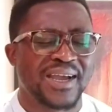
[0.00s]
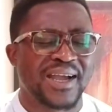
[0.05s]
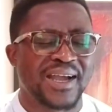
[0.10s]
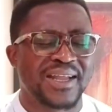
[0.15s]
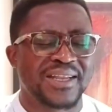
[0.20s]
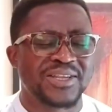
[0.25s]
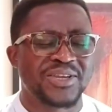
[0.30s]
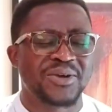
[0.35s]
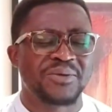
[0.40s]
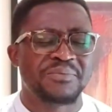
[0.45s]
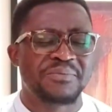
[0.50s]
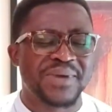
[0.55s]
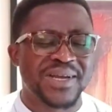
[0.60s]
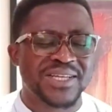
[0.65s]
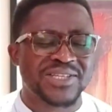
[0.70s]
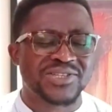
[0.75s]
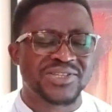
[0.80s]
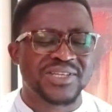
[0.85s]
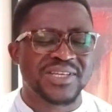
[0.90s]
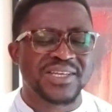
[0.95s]
and your
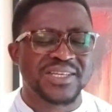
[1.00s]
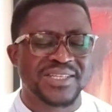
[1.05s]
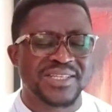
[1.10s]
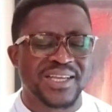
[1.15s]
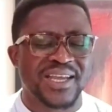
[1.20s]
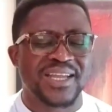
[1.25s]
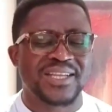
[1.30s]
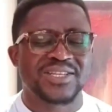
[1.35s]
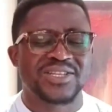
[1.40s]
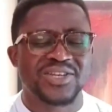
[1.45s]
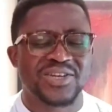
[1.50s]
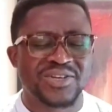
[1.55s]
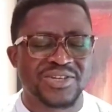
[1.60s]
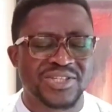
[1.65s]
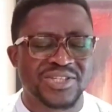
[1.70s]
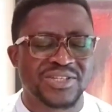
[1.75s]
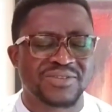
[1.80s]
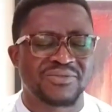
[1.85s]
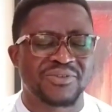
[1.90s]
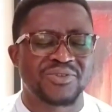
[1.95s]
mercies
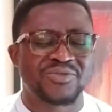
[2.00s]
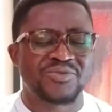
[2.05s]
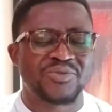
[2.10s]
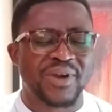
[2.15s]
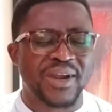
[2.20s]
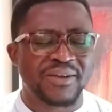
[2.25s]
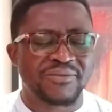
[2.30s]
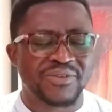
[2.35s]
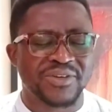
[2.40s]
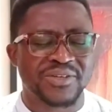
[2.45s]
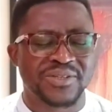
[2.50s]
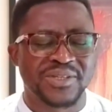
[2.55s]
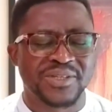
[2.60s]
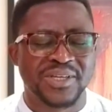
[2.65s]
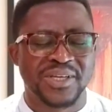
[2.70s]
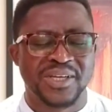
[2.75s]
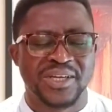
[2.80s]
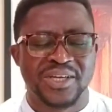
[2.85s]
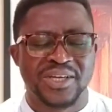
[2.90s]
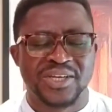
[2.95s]
endures forever.
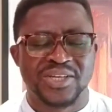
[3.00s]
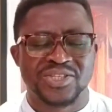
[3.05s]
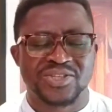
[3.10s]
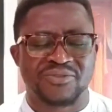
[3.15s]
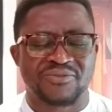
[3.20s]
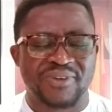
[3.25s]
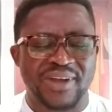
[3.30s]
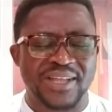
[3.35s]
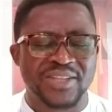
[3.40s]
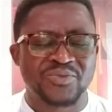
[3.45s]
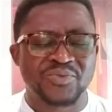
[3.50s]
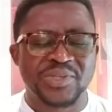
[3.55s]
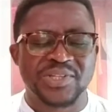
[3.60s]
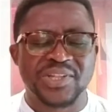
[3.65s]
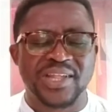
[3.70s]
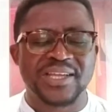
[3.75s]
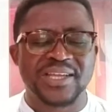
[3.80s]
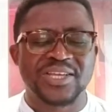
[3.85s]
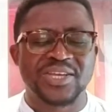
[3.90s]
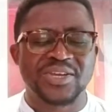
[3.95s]
So Father, we
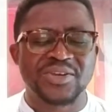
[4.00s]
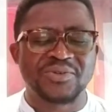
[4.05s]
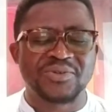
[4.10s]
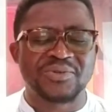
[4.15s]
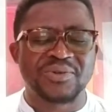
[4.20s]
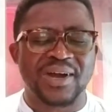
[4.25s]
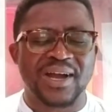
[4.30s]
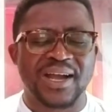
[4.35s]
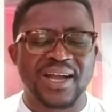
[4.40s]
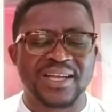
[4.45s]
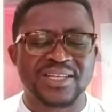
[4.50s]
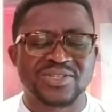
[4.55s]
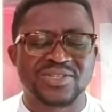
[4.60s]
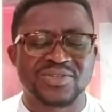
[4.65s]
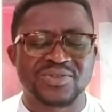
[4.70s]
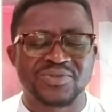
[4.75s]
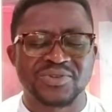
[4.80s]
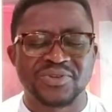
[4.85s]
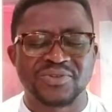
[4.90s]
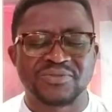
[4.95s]
thank you
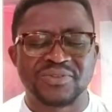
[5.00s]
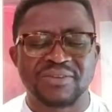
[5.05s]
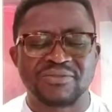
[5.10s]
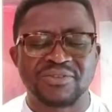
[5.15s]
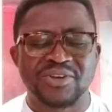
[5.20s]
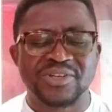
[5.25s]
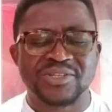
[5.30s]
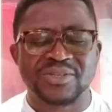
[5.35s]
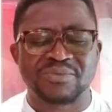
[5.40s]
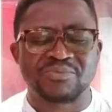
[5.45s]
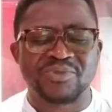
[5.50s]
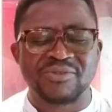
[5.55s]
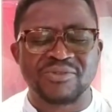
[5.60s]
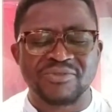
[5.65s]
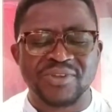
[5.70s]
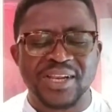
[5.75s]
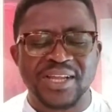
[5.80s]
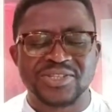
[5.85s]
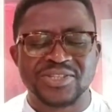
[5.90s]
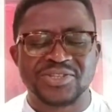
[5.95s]
as you've given us the
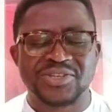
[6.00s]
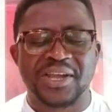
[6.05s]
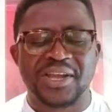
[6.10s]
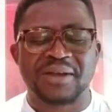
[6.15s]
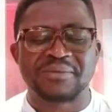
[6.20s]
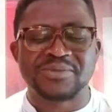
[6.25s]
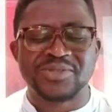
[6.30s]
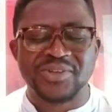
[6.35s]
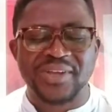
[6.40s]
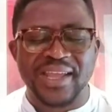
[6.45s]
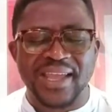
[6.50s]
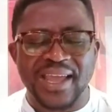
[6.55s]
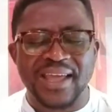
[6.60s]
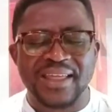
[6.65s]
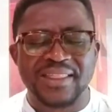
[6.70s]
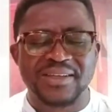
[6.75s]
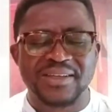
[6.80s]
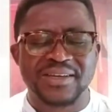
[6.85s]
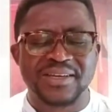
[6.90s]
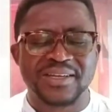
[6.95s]
privilege to come
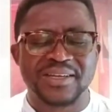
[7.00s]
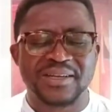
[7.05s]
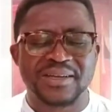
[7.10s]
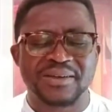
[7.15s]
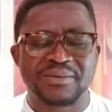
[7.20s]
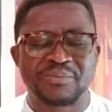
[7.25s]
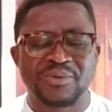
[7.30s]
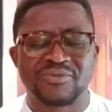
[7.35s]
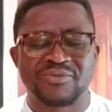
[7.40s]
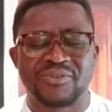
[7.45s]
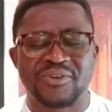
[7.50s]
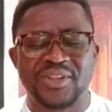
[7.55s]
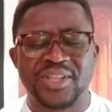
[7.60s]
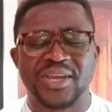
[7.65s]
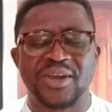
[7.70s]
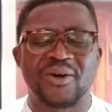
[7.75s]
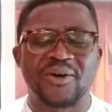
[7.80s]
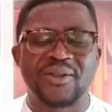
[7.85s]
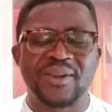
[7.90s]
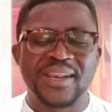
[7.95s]
together, both for
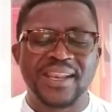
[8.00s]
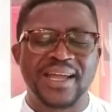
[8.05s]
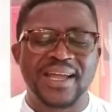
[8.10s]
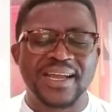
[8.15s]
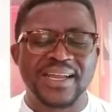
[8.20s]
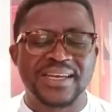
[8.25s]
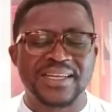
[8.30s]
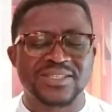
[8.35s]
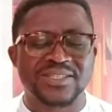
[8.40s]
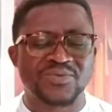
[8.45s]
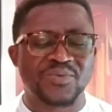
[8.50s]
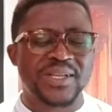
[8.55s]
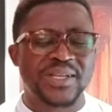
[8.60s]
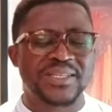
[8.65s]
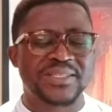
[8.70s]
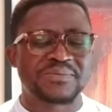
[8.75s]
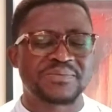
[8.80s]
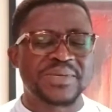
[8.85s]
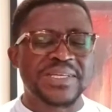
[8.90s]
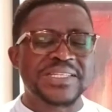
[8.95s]
the online as well
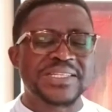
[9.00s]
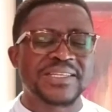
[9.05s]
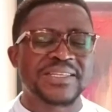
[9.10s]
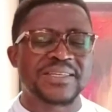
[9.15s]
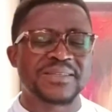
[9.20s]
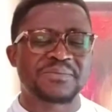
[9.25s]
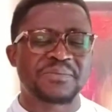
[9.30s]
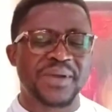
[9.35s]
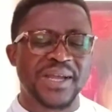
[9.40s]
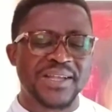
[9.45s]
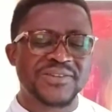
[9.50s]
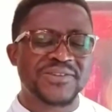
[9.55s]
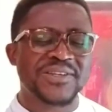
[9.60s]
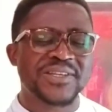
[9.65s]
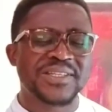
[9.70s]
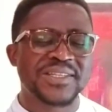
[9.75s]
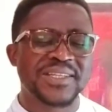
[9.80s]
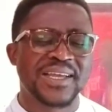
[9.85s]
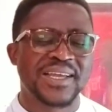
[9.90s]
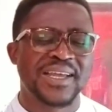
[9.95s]
as meeting in
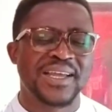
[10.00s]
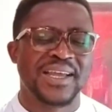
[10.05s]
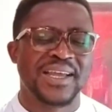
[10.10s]
person.